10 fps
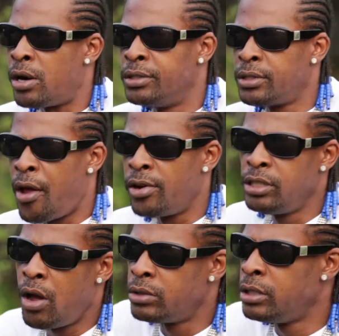take
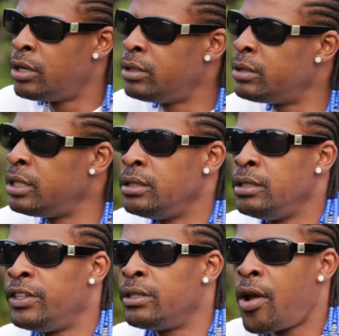your yo, yo, then,
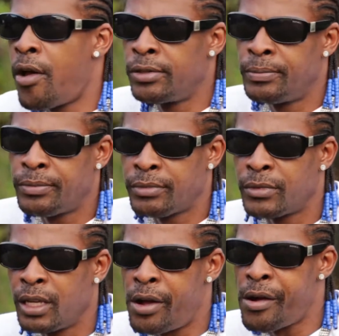type of style
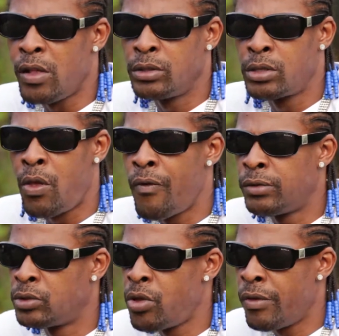and get for
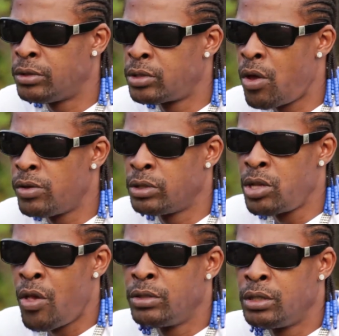calm down that them
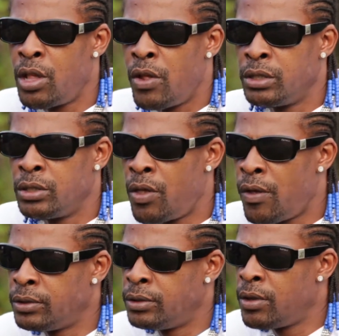thing and
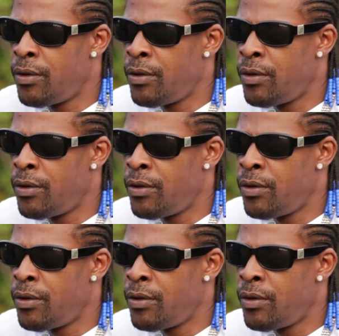whatever.